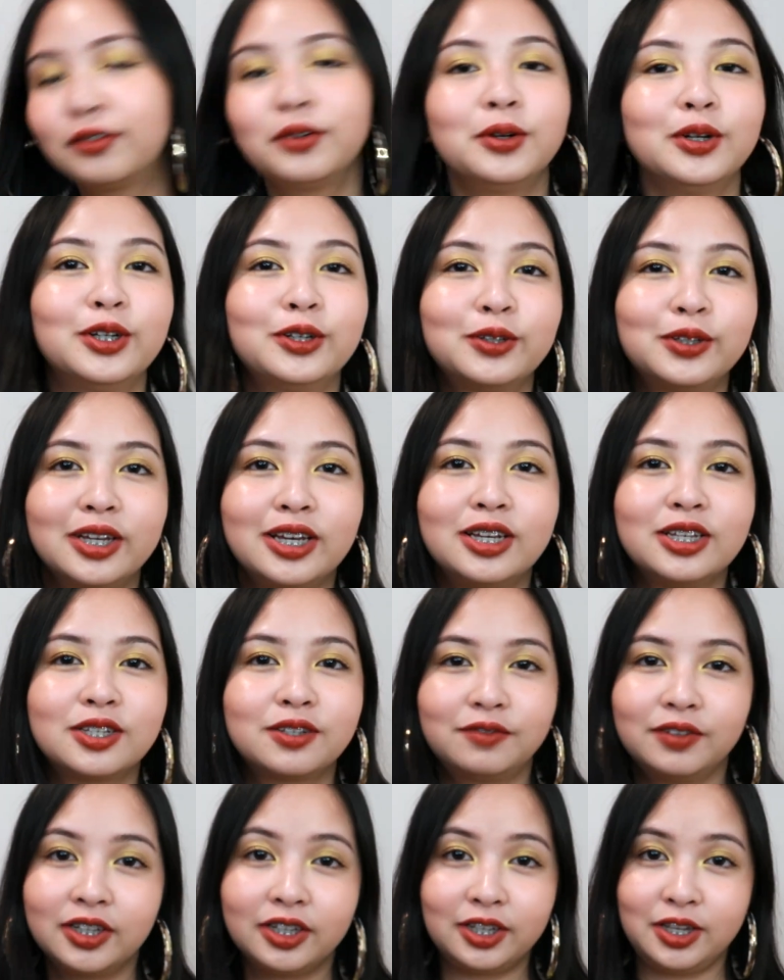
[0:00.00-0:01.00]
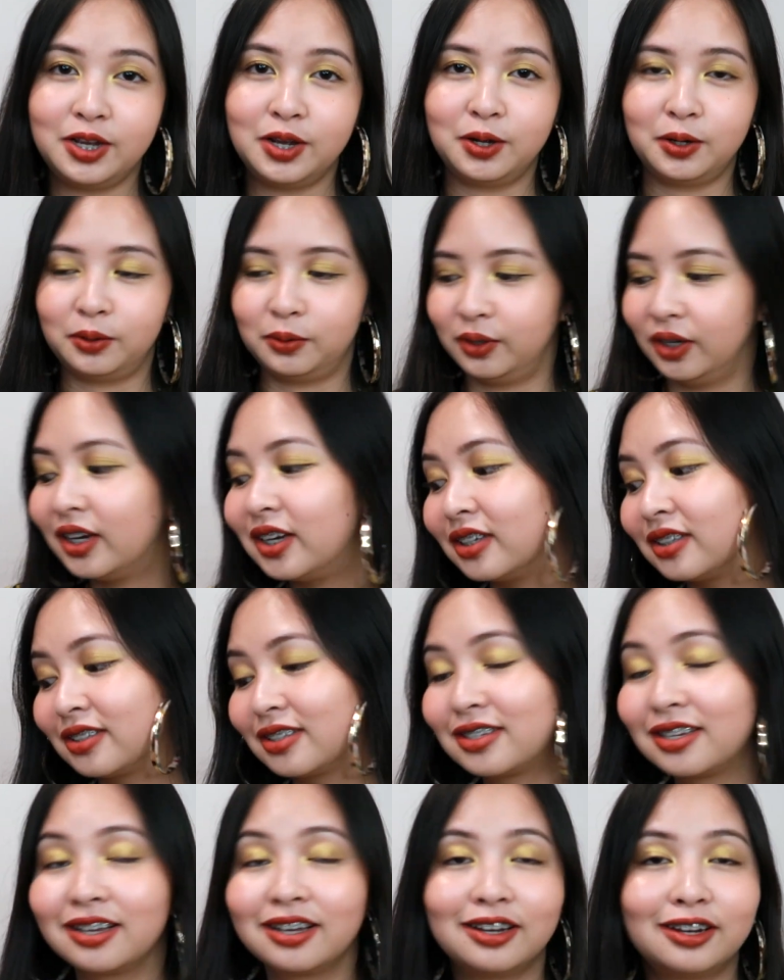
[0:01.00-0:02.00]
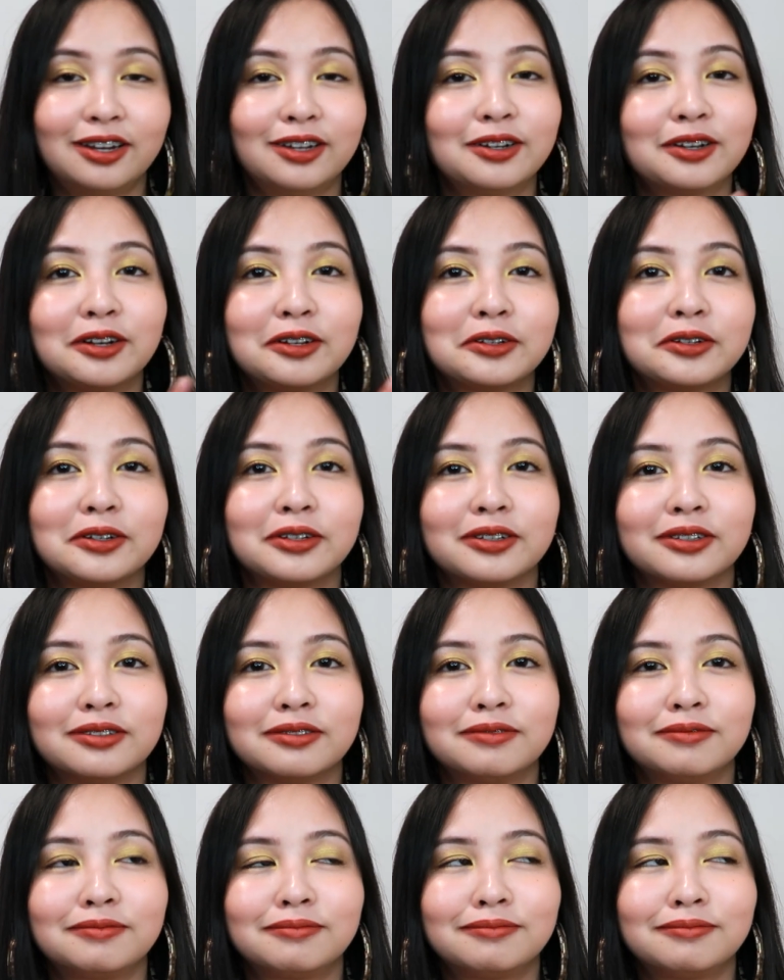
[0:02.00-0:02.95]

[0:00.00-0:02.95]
For today's video, it's another